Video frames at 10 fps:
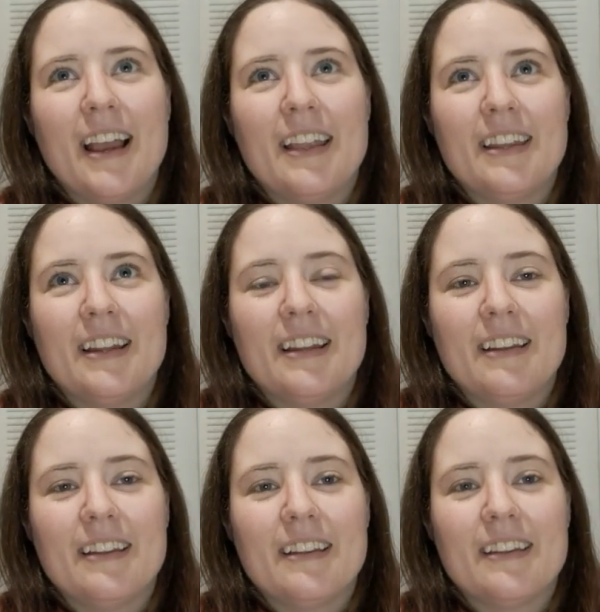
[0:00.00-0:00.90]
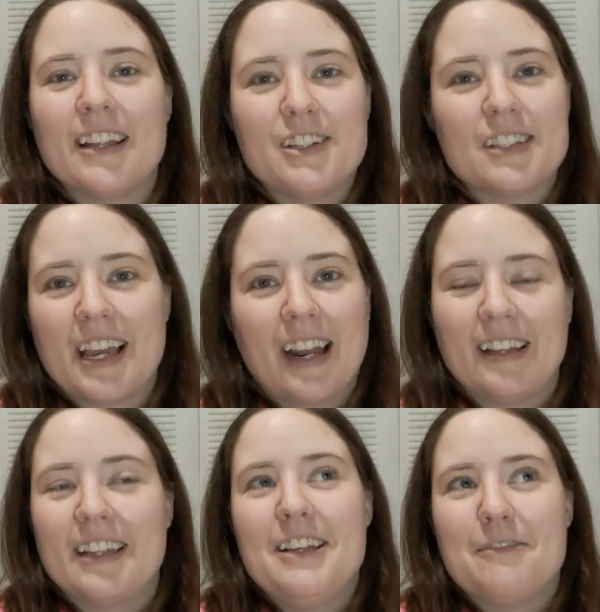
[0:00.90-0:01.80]
And then they just kind
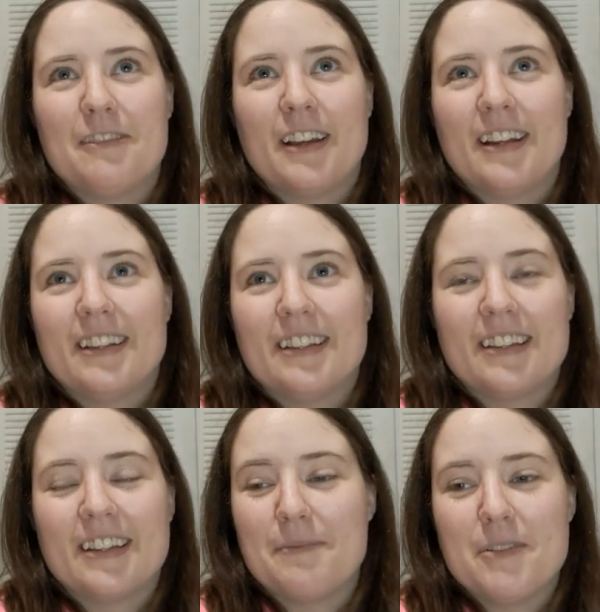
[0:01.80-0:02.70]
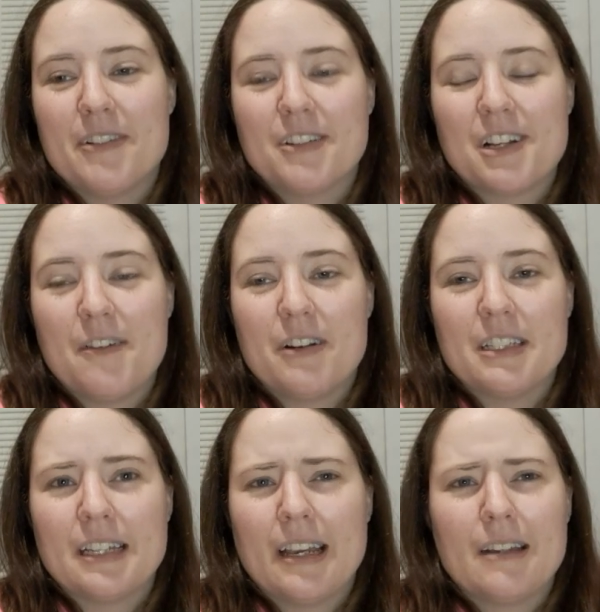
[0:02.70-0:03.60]
of leave, and the movie goes off, and
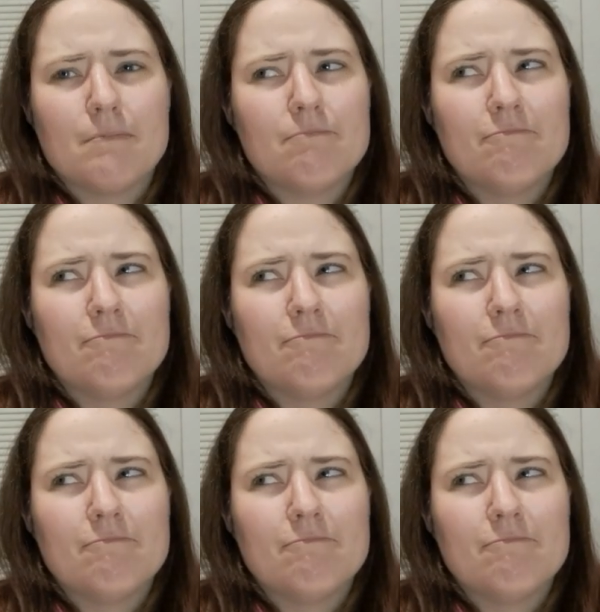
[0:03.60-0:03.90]
it's like,